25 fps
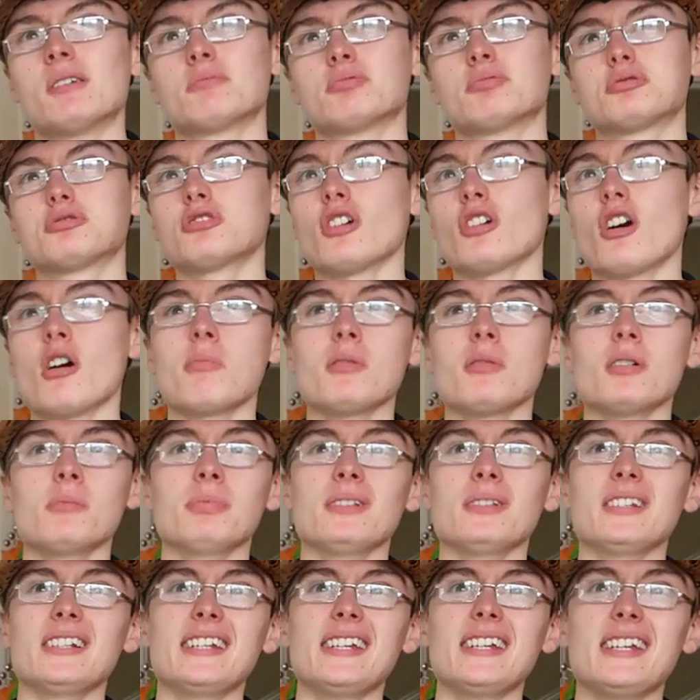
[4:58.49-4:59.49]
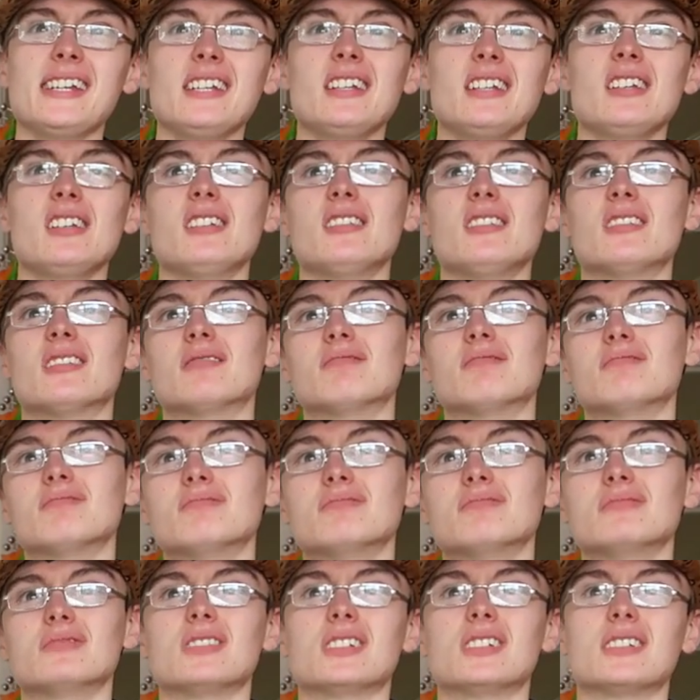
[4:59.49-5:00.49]
Probably,
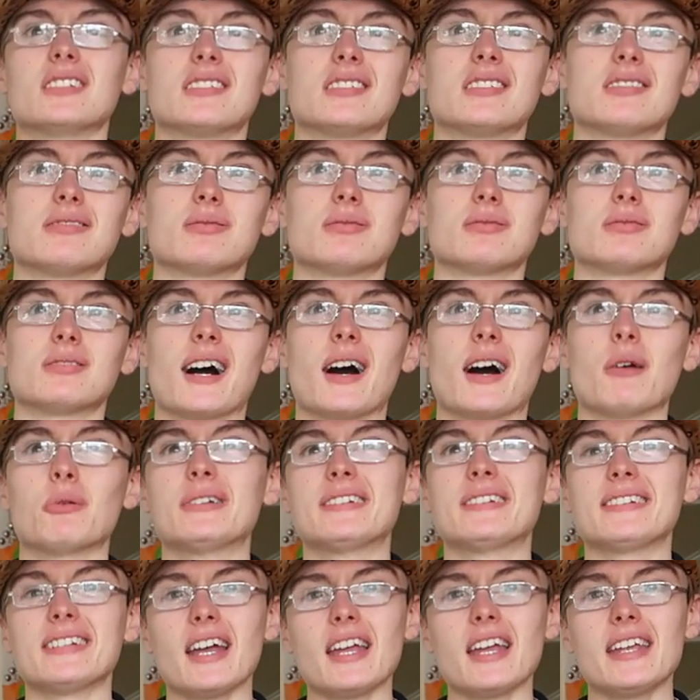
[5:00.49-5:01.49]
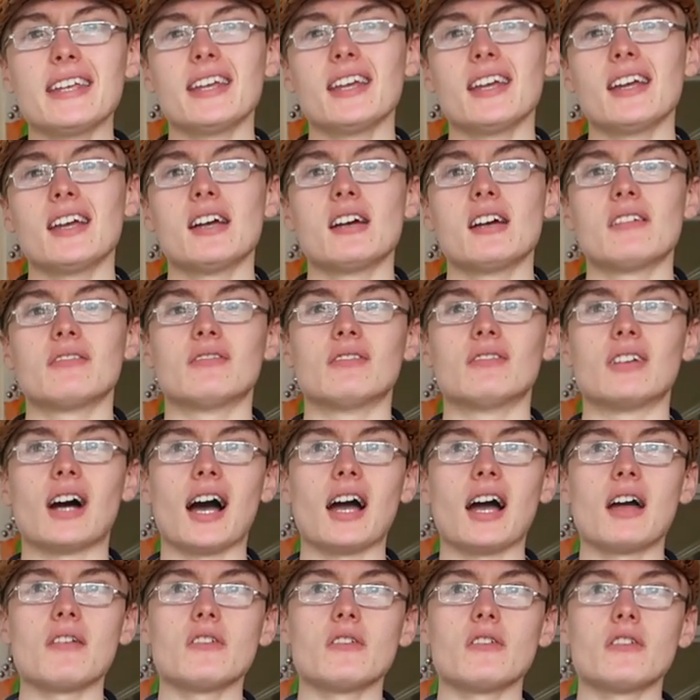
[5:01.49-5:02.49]
I would say
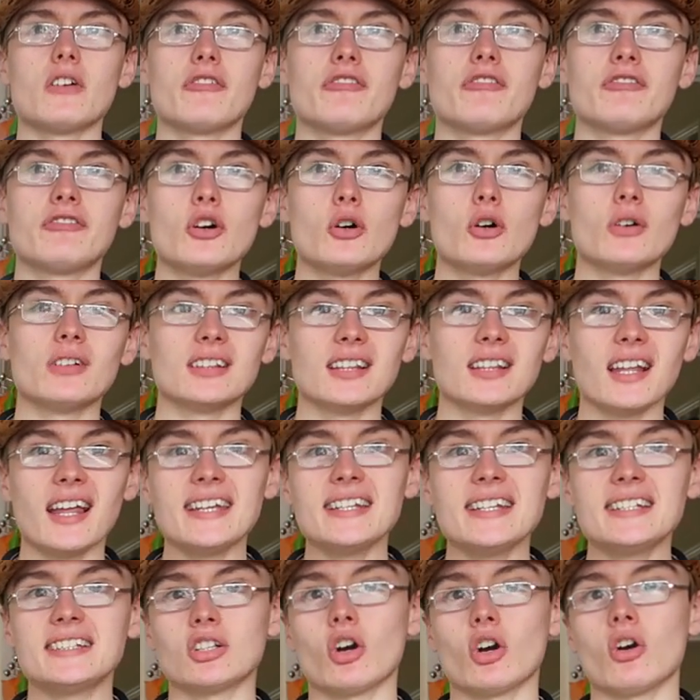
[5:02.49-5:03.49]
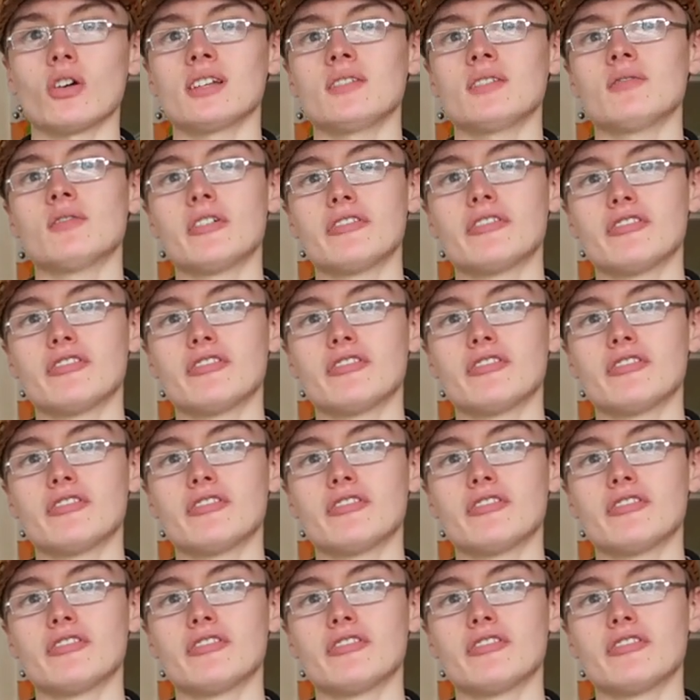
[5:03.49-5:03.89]
either the late on in